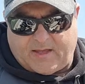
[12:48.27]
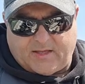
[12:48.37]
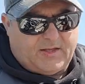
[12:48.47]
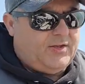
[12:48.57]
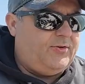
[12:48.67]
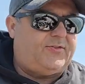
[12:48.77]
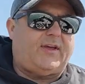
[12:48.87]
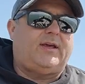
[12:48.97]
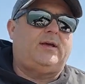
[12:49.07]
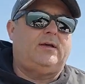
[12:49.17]

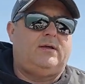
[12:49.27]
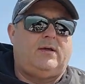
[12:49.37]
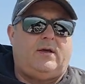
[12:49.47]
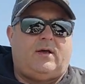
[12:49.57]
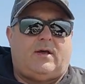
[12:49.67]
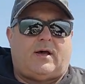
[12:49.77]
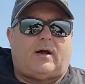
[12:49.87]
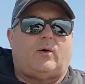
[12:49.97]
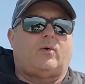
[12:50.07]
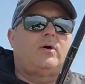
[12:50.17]
using
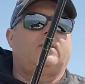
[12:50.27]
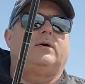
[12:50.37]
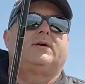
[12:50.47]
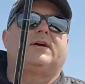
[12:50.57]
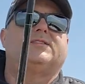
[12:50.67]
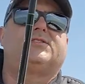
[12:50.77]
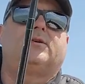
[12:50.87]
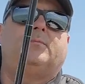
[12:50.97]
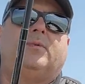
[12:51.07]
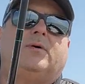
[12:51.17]
our
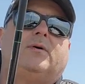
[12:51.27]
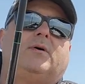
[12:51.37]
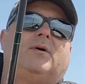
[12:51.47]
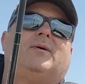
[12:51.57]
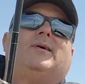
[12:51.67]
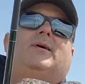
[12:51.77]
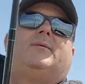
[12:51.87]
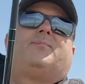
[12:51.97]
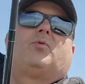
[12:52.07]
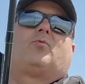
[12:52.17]
custom
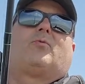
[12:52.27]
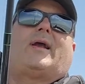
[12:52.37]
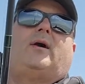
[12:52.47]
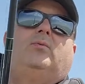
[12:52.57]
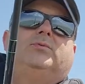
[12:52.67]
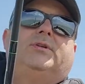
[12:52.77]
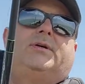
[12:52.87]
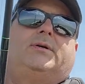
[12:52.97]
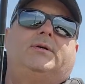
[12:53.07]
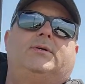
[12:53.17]
round
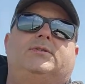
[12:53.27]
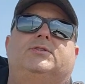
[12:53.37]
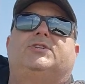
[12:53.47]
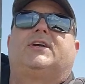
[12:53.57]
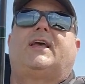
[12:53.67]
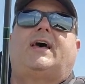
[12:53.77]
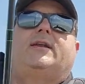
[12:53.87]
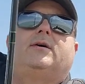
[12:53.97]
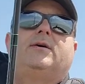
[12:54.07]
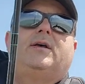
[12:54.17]
jig
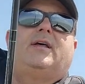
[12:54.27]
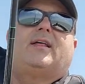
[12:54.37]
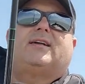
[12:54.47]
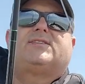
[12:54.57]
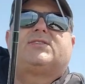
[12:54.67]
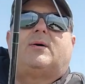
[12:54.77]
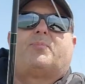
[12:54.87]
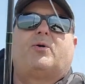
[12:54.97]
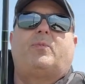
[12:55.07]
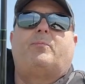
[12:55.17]
head. That's the
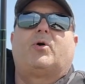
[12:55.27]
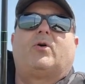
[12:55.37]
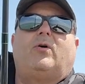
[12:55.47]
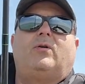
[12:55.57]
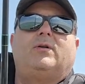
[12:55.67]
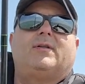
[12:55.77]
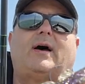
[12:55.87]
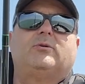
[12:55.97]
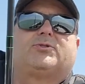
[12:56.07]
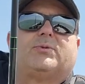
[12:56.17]
purple pearl. That
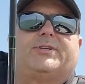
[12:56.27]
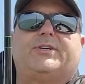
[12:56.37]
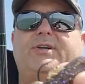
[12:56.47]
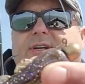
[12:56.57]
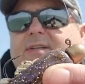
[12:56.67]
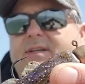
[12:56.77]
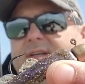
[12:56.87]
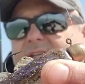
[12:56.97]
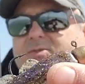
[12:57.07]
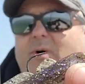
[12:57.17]
was really good
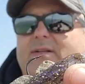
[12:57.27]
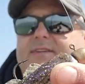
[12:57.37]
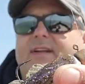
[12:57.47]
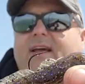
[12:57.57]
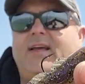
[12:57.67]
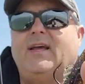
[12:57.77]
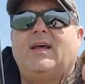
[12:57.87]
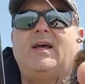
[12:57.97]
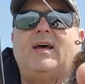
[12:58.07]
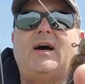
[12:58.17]
as well today.
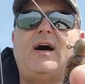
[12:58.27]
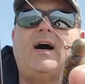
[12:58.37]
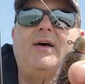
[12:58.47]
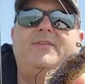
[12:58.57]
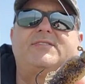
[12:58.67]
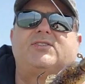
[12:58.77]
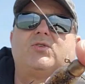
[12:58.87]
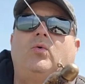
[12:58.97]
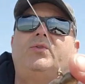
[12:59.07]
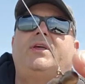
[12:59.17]
This is
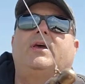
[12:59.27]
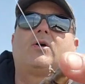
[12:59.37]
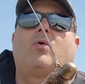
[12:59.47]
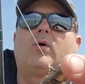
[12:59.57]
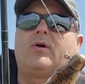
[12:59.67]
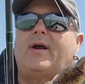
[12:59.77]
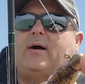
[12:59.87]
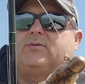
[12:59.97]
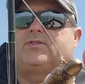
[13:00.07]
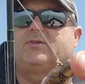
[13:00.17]
only a 1/4
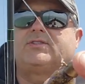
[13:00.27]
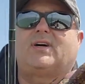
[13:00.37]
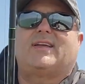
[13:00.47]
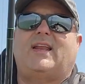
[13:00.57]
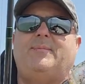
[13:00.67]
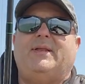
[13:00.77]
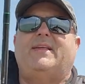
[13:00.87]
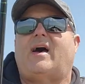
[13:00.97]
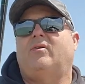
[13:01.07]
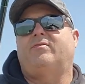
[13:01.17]
ounce, so it's not getting me
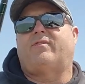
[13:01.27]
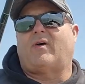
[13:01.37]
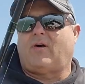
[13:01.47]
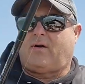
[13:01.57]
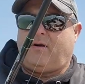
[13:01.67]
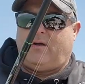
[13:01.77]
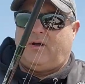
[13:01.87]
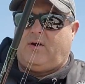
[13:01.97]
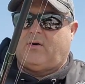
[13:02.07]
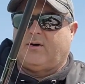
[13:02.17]
down far
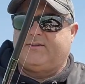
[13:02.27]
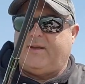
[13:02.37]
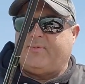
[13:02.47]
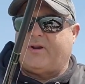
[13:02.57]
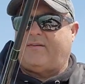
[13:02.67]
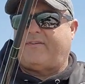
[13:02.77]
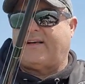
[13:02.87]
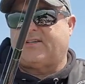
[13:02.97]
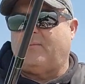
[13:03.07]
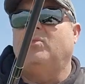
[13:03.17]
or deep enough
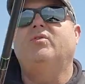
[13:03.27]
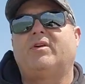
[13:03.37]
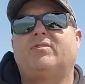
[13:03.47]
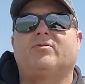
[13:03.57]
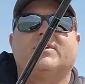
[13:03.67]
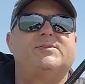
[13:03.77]
as I'm moving through these